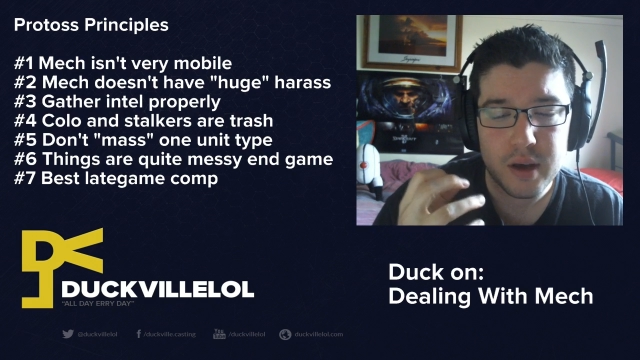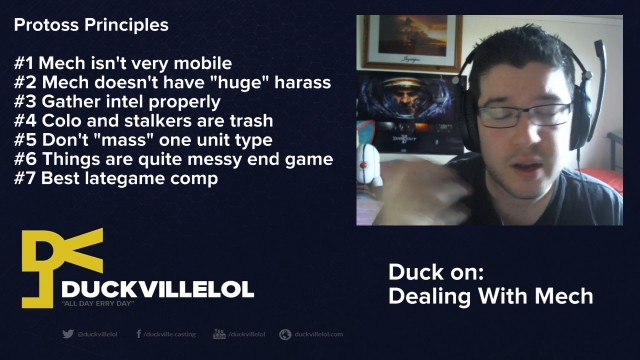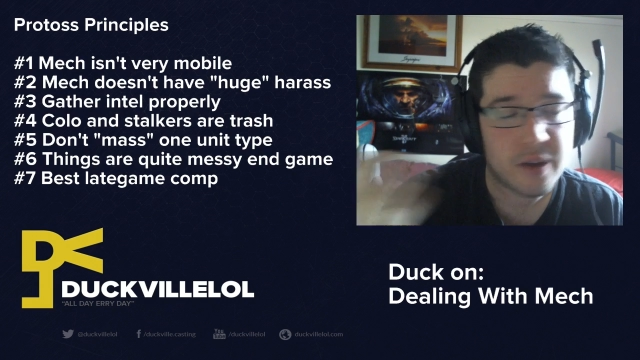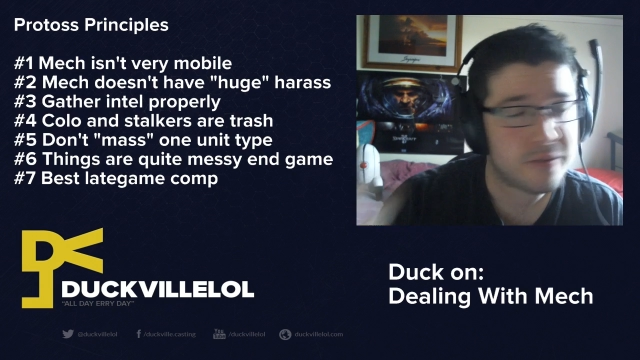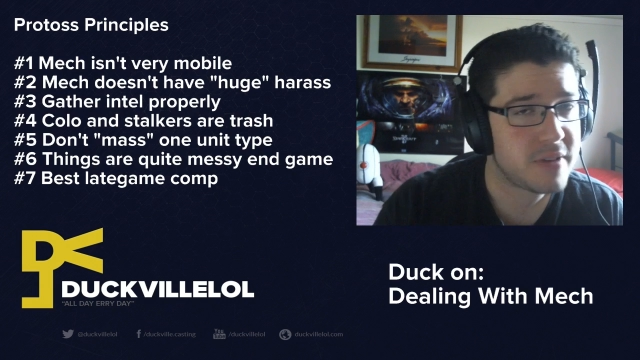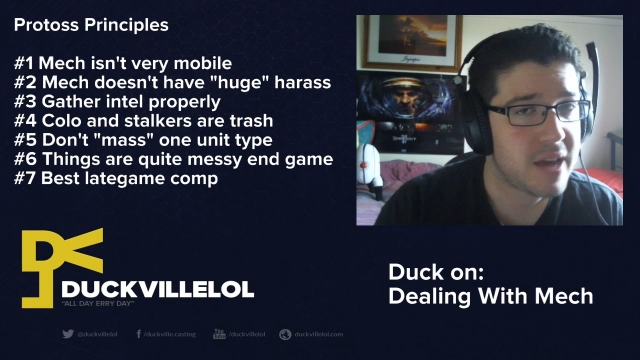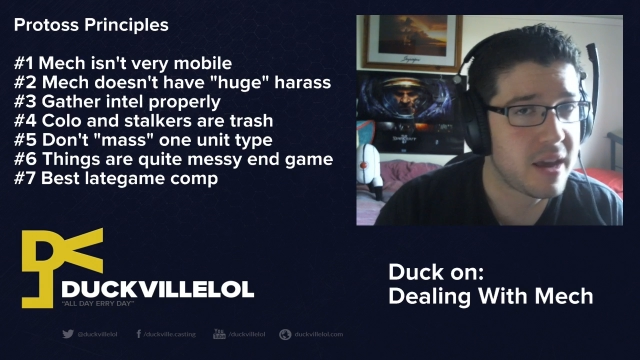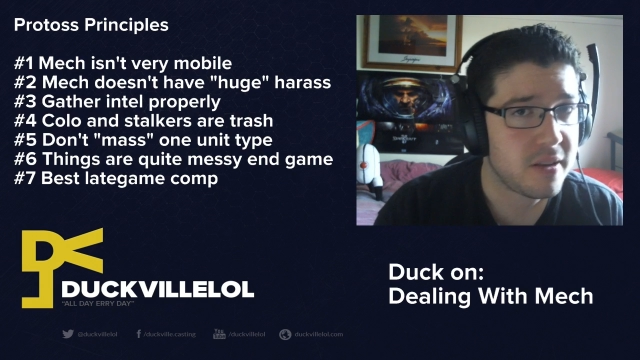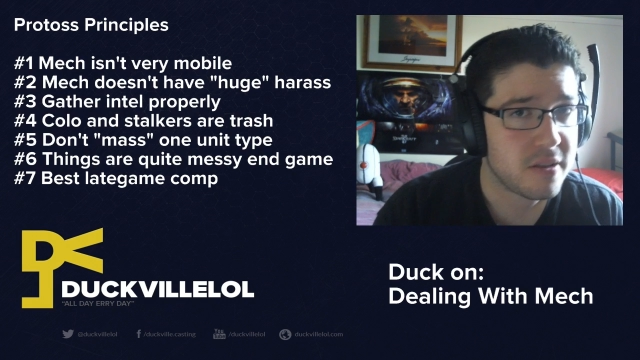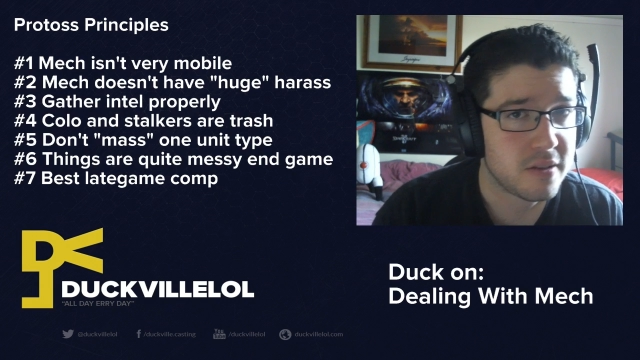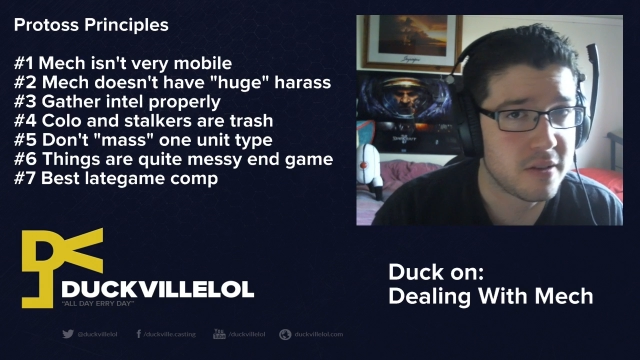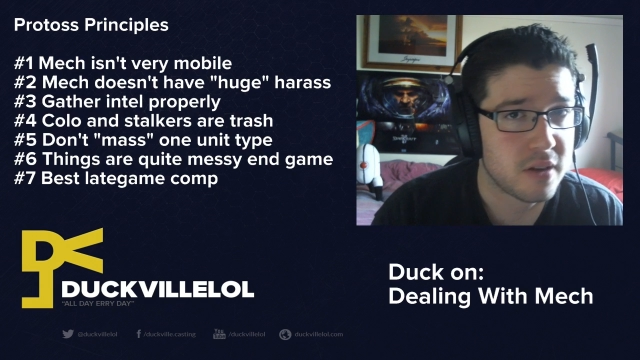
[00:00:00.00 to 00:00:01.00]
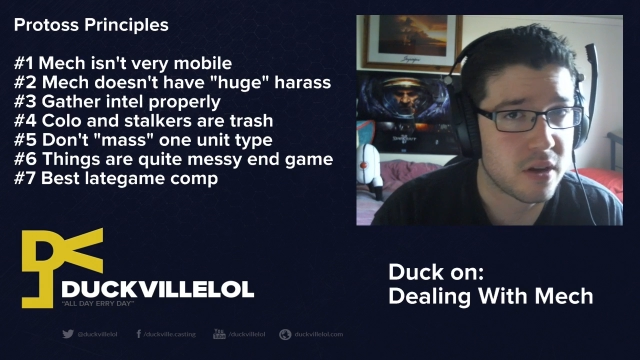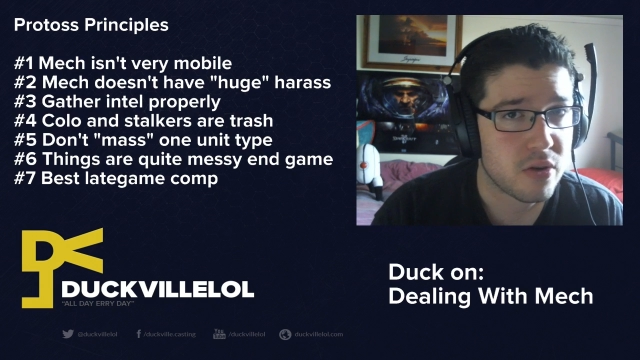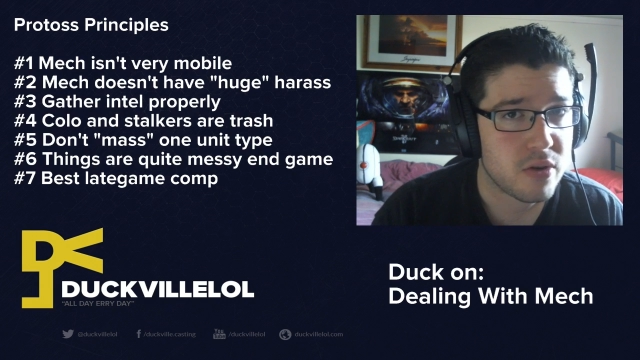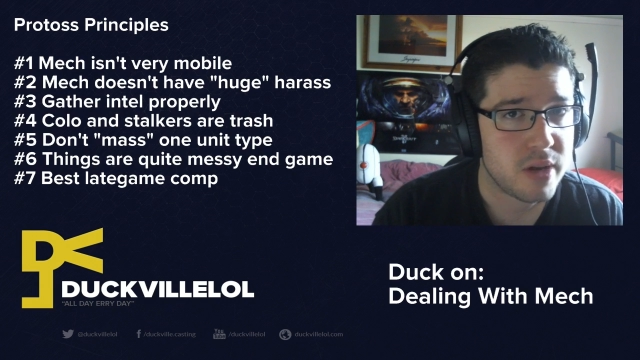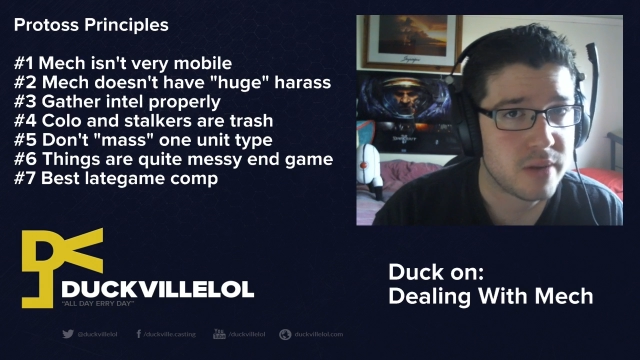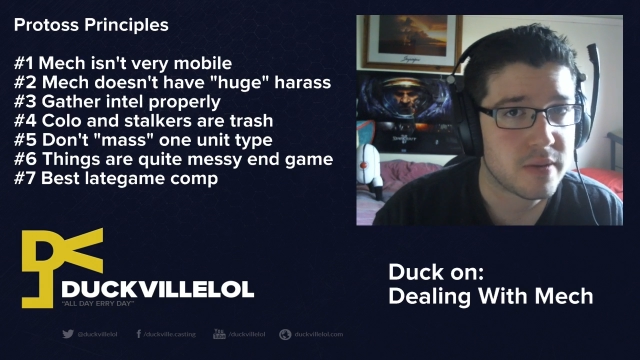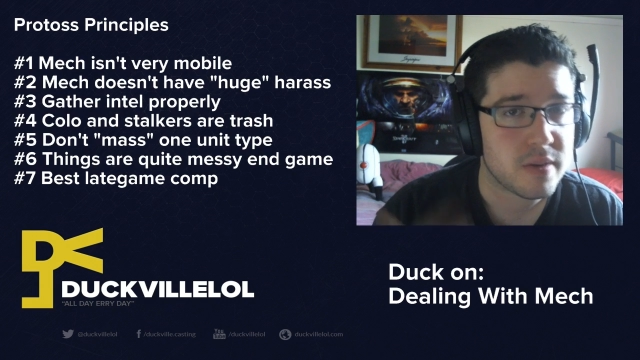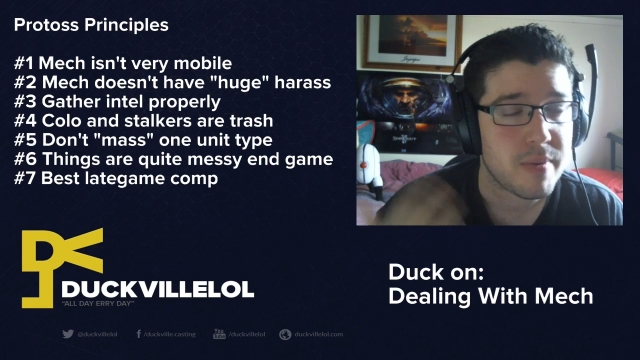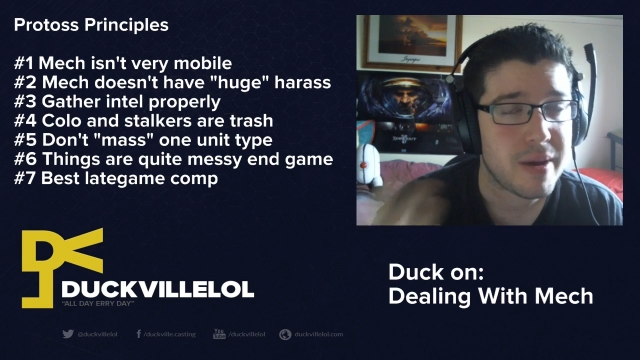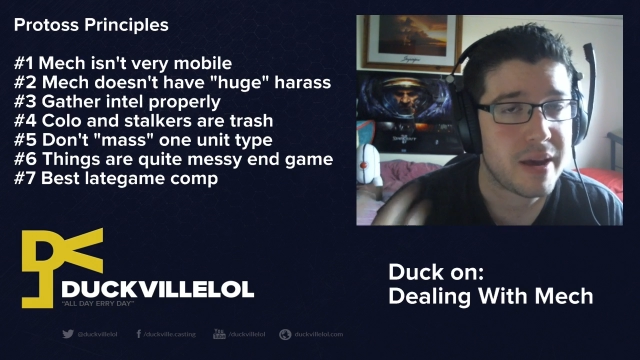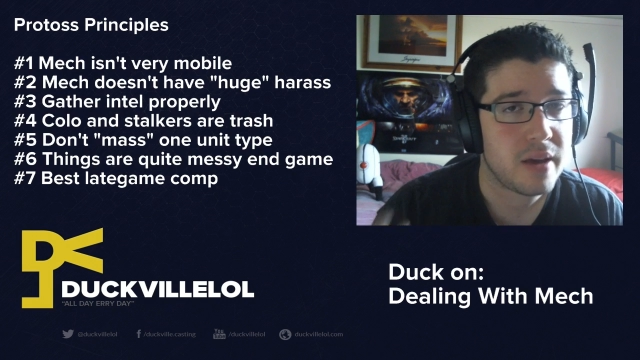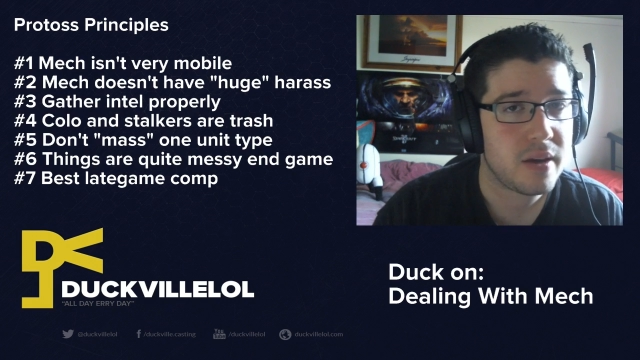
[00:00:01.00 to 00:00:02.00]
enough tanks to secure it,
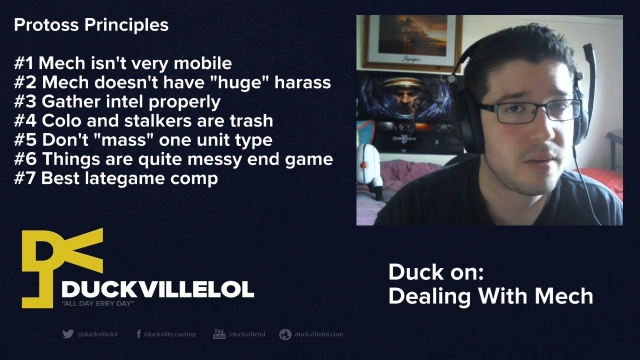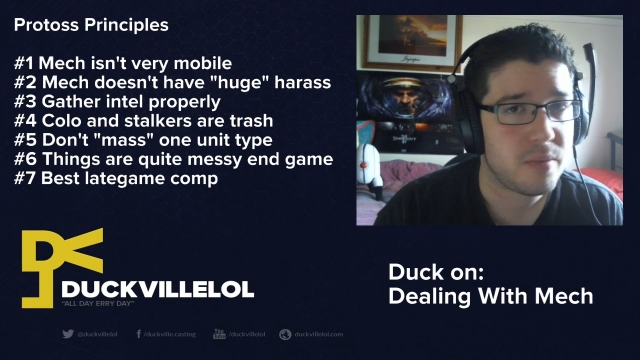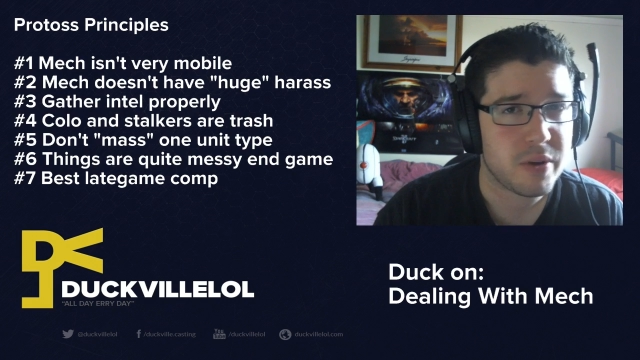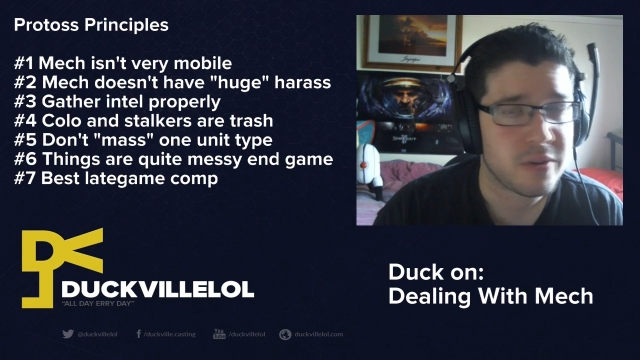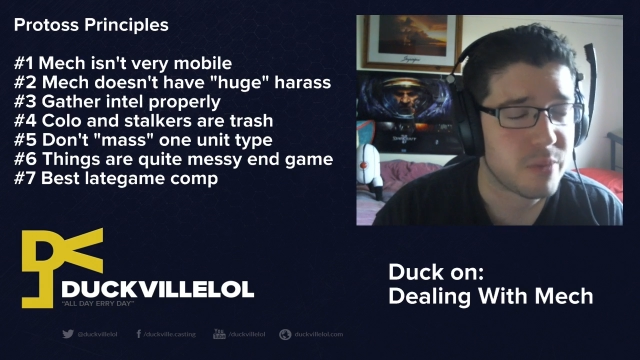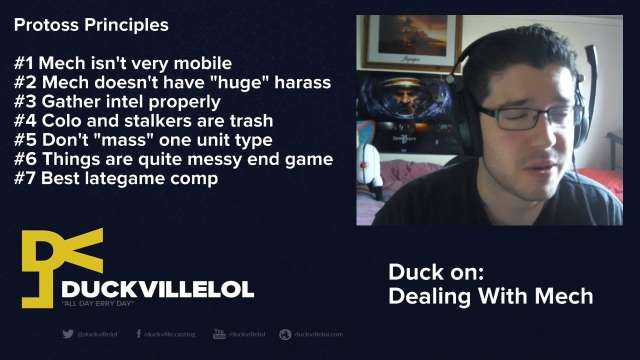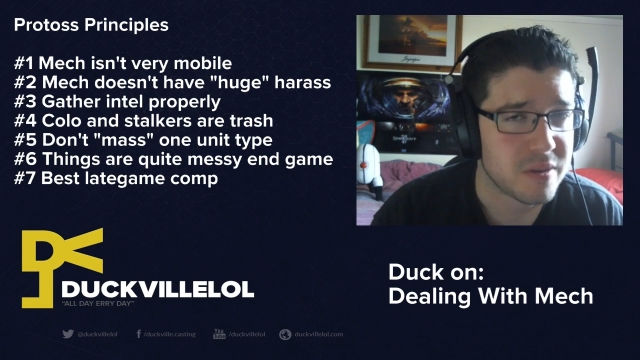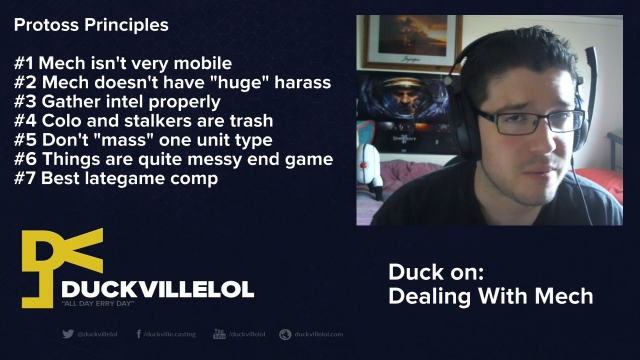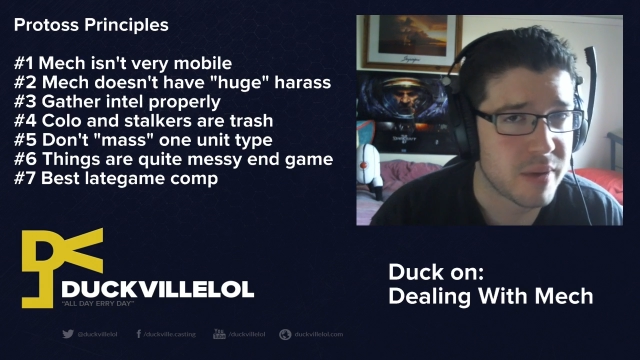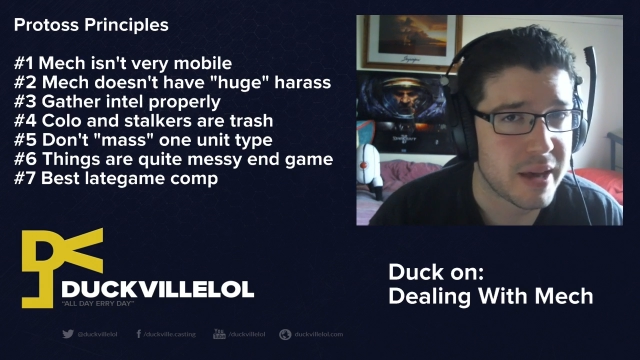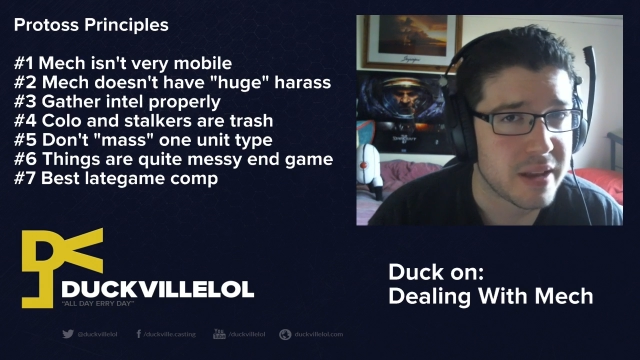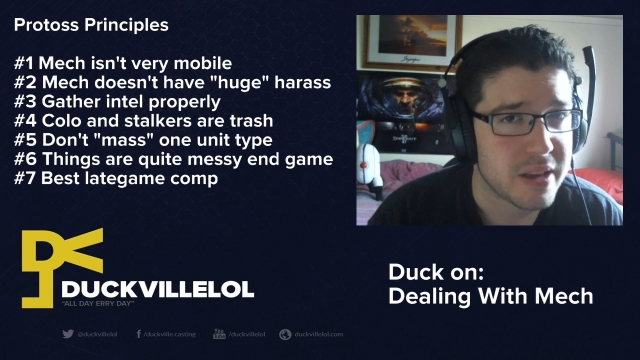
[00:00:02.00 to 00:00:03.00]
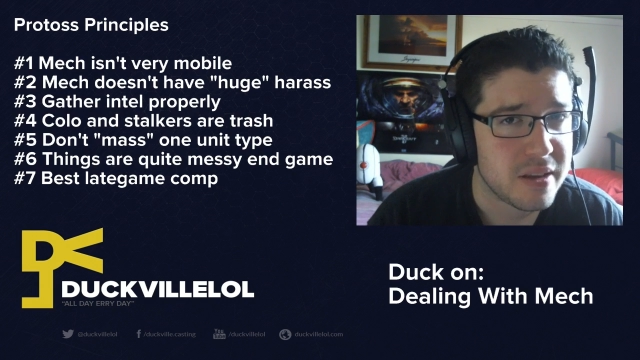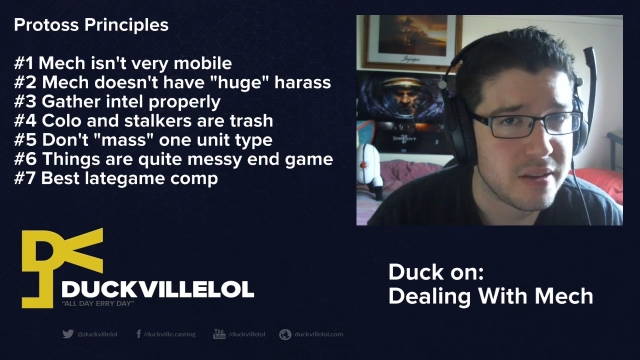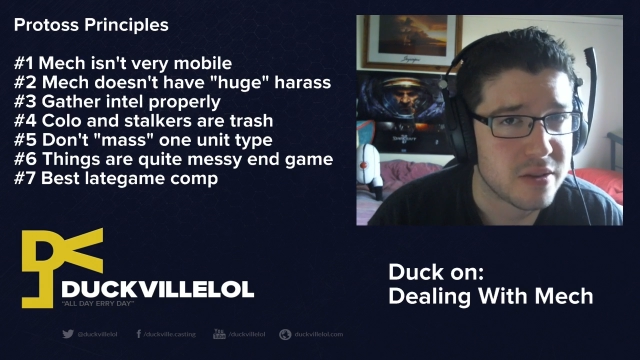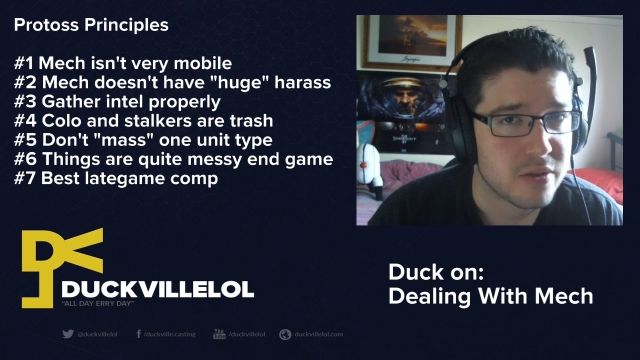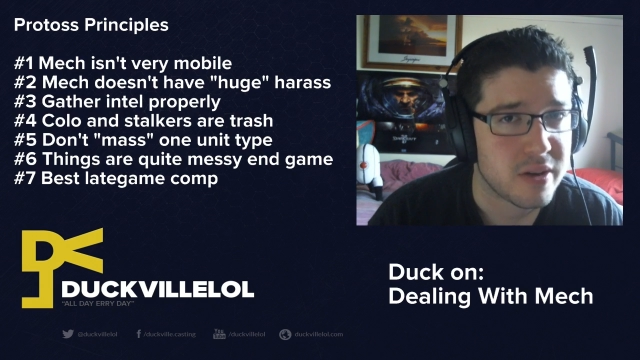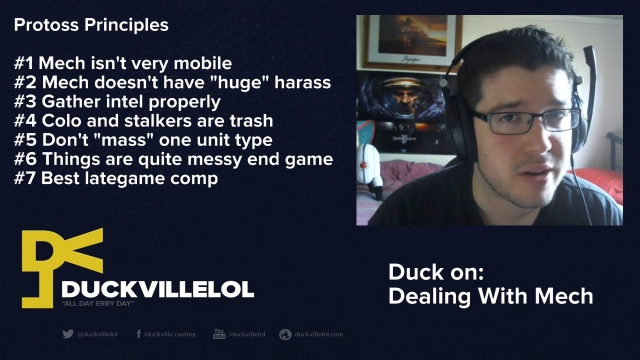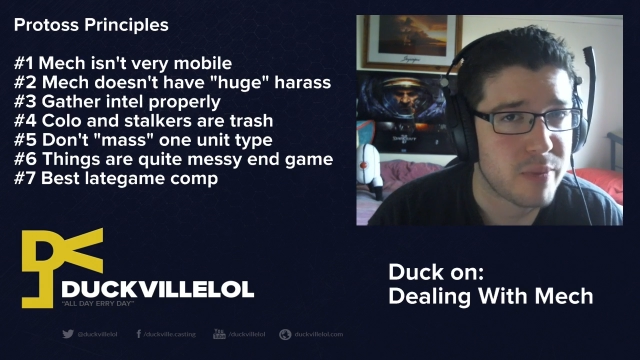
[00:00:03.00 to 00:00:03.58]
possibly some Hellions or